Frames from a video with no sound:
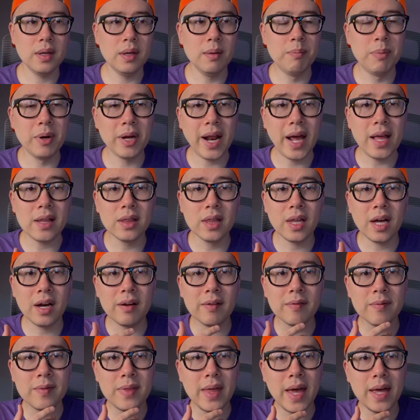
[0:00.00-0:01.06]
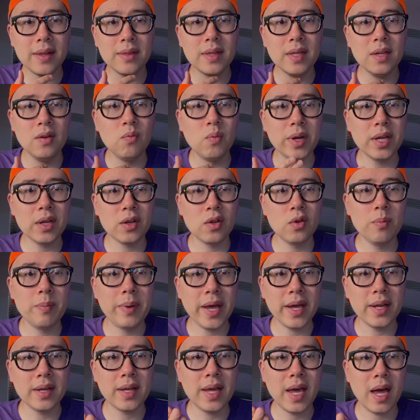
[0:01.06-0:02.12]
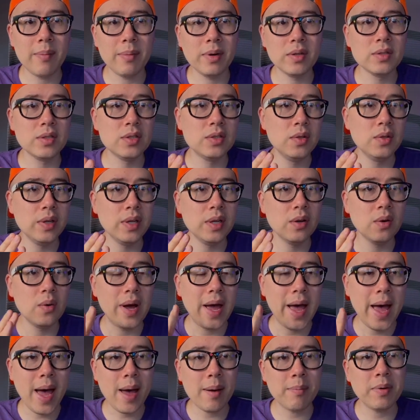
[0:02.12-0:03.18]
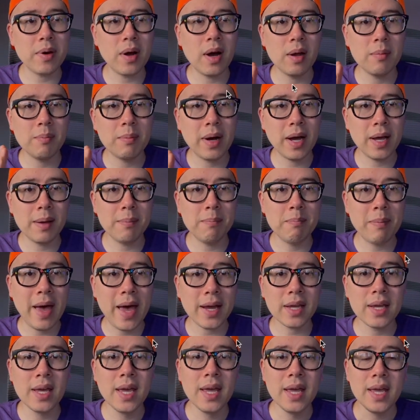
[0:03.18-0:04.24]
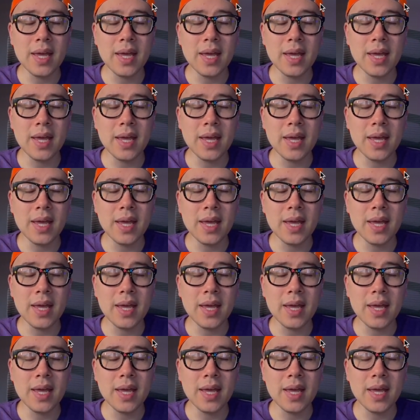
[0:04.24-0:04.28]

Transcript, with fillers: But I love that the Reincubate Camo Studio app on my Mac